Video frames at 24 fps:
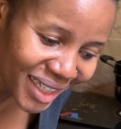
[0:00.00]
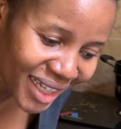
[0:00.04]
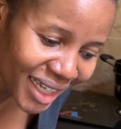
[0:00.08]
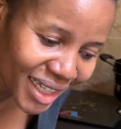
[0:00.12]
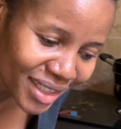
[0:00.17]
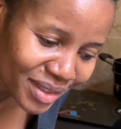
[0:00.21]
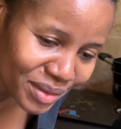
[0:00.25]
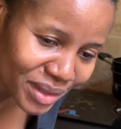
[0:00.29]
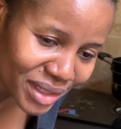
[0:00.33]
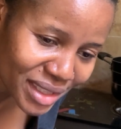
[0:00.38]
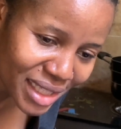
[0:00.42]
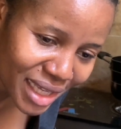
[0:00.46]

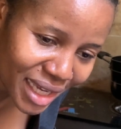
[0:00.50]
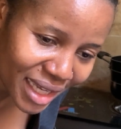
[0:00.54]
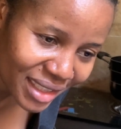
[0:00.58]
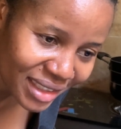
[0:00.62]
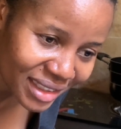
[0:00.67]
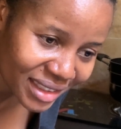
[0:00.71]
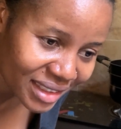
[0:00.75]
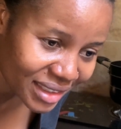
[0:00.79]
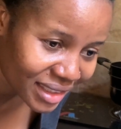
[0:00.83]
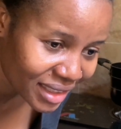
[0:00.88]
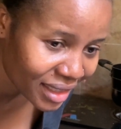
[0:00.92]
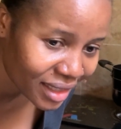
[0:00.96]
Anyways,
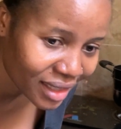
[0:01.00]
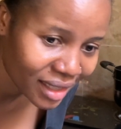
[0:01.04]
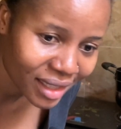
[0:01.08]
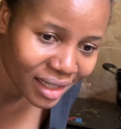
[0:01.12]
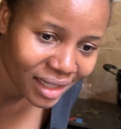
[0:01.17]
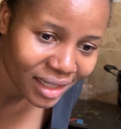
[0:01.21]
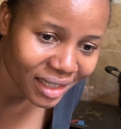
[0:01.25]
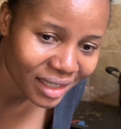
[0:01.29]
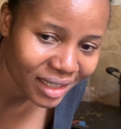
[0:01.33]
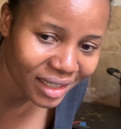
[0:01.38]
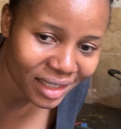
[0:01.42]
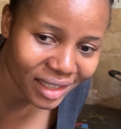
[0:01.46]
guys,
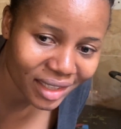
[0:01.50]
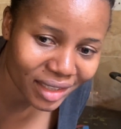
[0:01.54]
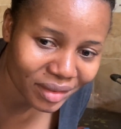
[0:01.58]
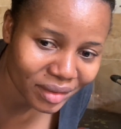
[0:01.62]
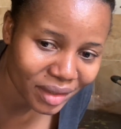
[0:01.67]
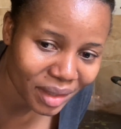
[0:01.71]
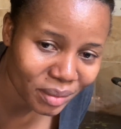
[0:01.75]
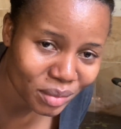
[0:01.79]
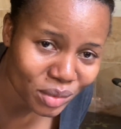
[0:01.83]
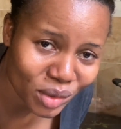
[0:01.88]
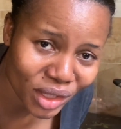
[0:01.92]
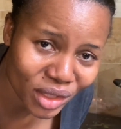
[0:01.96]

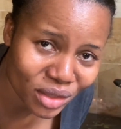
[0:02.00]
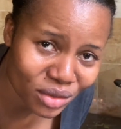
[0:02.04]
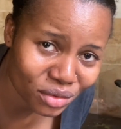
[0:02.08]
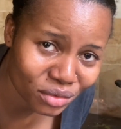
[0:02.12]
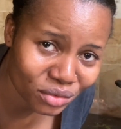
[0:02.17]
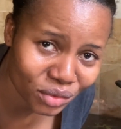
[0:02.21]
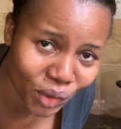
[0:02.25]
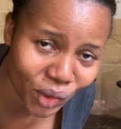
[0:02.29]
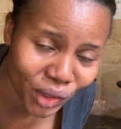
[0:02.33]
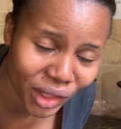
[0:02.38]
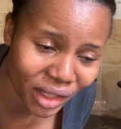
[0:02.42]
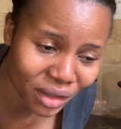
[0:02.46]
I'm trying to
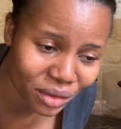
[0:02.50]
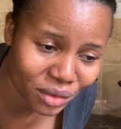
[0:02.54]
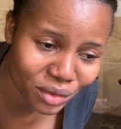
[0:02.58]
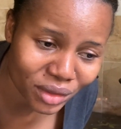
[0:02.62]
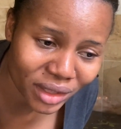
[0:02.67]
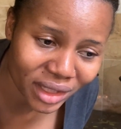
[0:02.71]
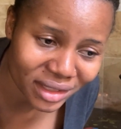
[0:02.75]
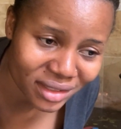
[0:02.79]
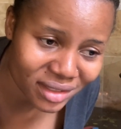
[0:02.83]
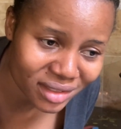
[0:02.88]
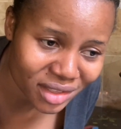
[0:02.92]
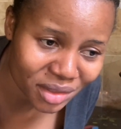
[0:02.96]
vlog and cook
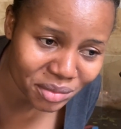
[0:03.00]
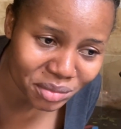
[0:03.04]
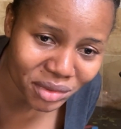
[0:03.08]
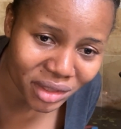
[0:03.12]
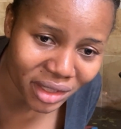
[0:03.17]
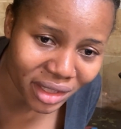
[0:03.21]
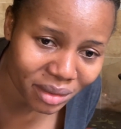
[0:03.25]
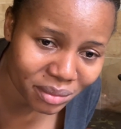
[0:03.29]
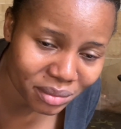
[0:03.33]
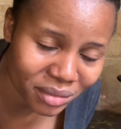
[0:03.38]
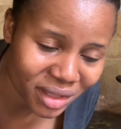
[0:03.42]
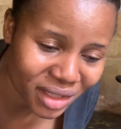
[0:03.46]
at the same
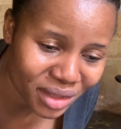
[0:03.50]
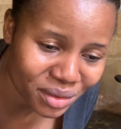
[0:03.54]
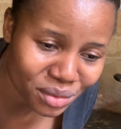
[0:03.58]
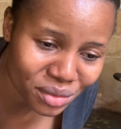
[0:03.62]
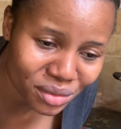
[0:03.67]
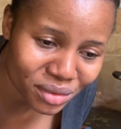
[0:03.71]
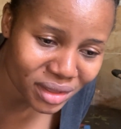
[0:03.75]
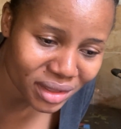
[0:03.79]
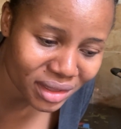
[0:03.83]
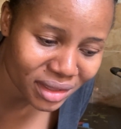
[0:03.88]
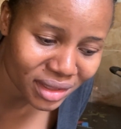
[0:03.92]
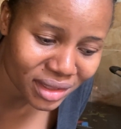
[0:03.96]
time. I don't
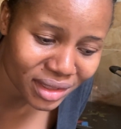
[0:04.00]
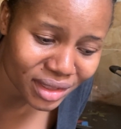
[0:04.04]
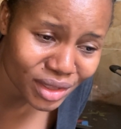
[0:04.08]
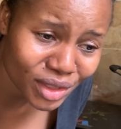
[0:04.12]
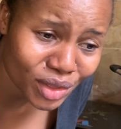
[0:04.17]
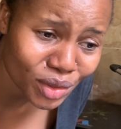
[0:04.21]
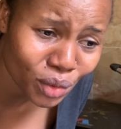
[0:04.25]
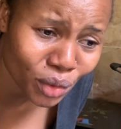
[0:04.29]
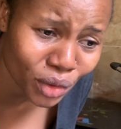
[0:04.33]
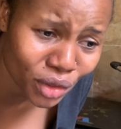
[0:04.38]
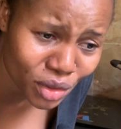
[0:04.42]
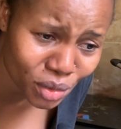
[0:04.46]
think
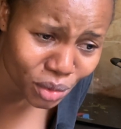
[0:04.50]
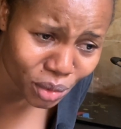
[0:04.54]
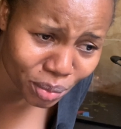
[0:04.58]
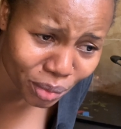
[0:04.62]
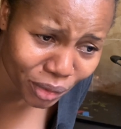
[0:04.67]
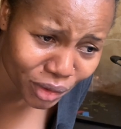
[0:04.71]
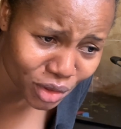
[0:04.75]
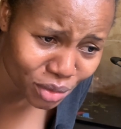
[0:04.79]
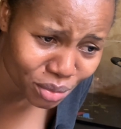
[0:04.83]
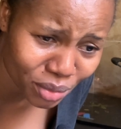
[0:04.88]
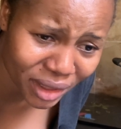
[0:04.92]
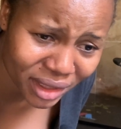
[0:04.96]
it's going to be
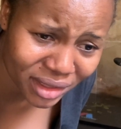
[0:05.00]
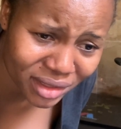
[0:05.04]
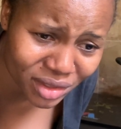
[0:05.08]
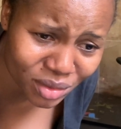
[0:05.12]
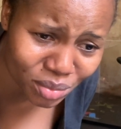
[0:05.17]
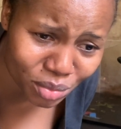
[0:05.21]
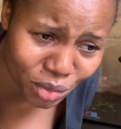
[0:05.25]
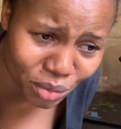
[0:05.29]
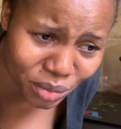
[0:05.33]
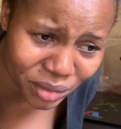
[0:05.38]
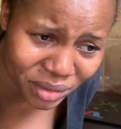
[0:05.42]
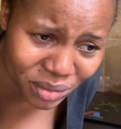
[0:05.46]
possible at this
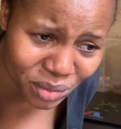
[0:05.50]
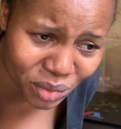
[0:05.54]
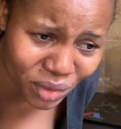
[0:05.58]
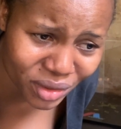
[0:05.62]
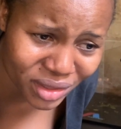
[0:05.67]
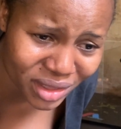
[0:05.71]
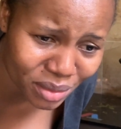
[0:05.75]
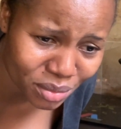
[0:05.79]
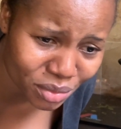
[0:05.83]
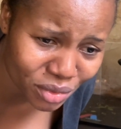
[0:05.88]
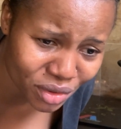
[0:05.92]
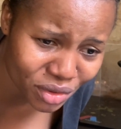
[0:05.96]
moment because
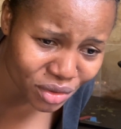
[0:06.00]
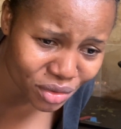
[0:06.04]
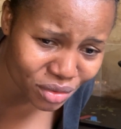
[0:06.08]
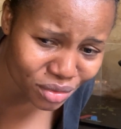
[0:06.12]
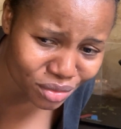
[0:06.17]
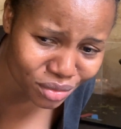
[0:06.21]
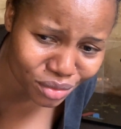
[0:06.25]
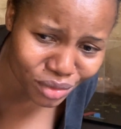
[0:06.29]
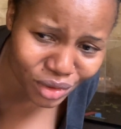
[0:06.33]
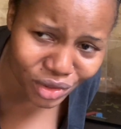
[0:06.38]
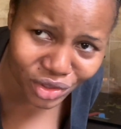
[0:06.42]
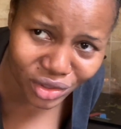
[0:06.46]
I'm just
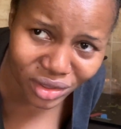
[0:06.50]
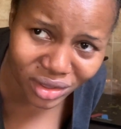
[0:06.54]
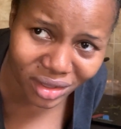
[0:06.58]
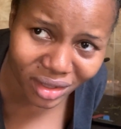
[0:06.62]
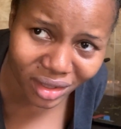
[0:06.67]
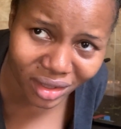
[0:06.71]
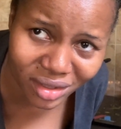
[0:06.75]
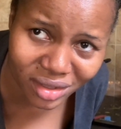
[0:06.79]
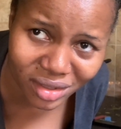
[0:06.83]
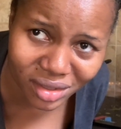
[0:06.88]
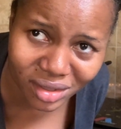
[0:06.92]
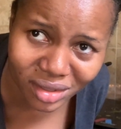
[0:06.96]
rushing
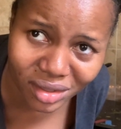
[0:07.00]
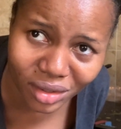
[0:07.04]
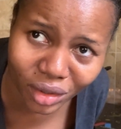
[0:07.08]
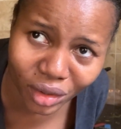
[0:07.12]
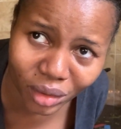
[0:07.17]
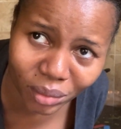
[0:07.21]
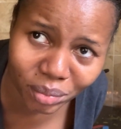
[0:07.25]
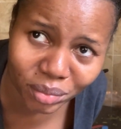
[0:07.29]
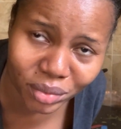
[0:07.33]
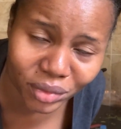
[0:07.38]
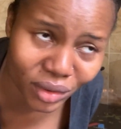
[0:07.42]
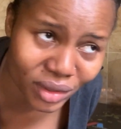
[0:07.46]
things
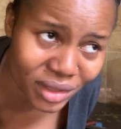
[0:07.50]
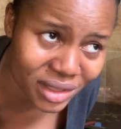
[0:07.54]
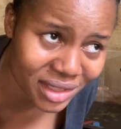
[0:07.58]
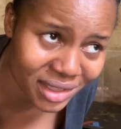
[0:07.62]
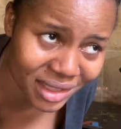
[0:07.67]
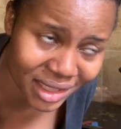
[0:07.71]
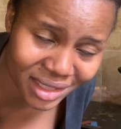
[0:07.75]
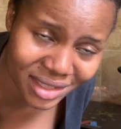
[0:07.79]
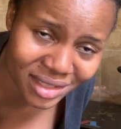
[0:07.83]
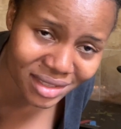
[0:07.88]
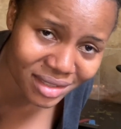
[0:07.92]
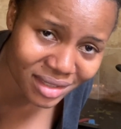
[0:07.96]
up because it's
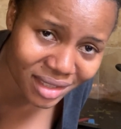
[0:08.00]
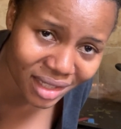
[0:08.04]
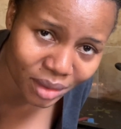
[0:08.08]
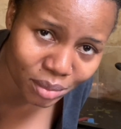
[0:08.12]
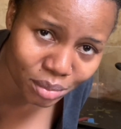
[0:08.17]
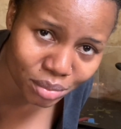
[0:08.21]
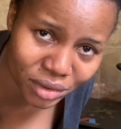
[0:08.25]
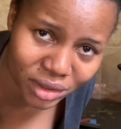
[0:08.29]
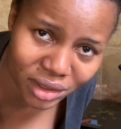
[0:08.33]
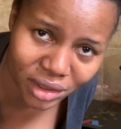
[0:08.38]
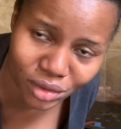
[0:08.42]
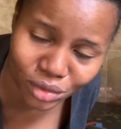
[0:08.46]
getting dark
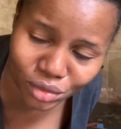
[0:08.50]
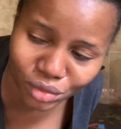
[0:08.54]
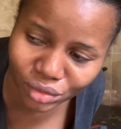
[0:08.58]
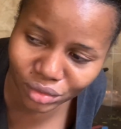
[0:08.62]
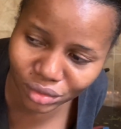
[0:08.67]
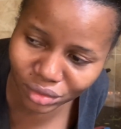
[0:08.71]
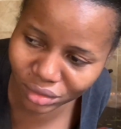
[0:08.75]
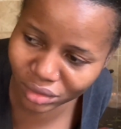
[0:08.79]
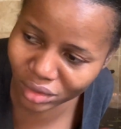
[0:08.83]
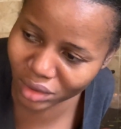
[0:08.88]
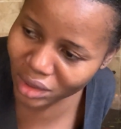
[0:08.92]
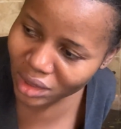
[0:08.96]
pretty
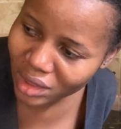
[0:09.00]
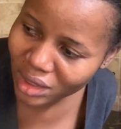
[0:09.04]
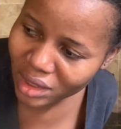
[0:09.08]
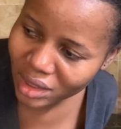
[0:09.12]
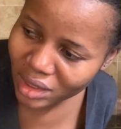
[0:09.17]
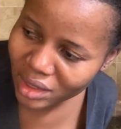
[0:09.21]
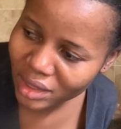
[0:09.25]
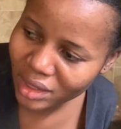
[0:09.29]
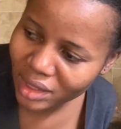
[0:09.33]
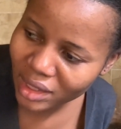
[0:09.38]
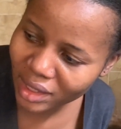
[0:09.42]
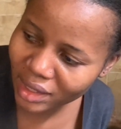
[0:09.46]
soon.
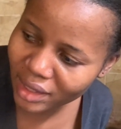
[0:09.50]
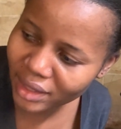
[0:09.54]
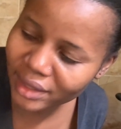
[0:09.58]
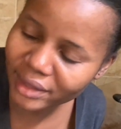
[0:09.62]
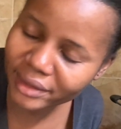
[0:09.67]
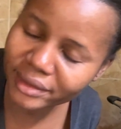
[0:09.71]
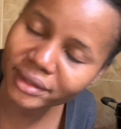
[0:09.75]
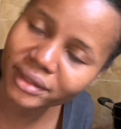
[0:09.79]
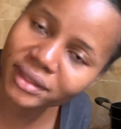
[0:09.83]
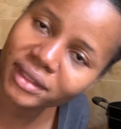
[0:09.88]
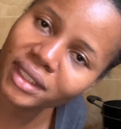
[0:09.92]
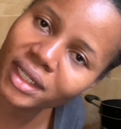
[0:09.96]

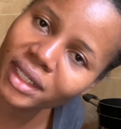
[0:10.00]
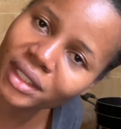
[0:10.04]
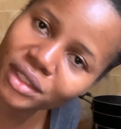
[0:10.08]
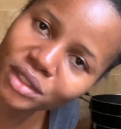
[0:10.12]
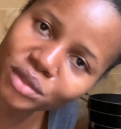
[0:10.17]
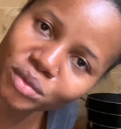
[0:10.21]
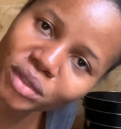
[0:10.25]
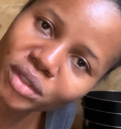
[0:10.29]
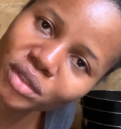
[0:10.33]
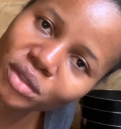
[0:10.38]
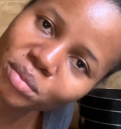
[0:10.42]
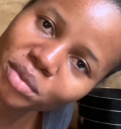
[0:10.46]
And I don't
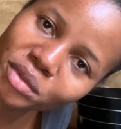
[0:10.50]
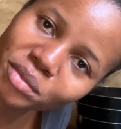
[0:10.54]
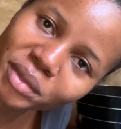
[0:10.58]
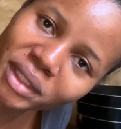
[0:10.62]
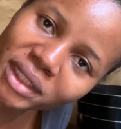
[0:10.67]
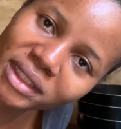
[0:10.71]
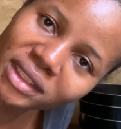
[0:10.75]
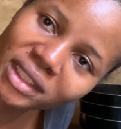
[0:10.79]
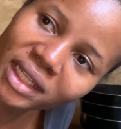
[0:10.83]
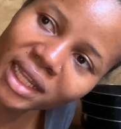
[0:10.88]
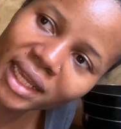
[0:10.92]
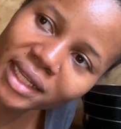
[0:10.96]
know how to bring
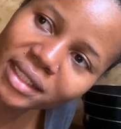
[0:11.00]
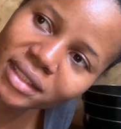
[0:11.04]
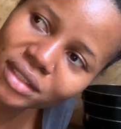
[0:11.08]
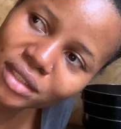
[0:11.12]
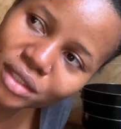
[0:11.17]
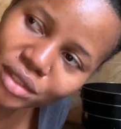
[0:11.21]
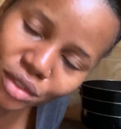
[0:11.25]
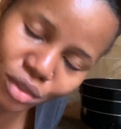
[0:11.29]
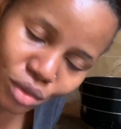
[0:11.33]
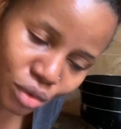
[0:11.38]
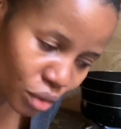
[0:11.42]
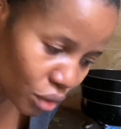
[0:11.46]
back the light.
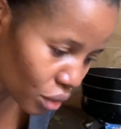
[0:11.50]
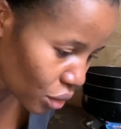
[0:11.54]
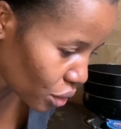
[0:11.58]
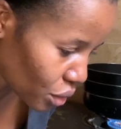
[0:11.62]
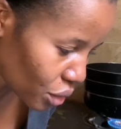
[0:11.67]
So,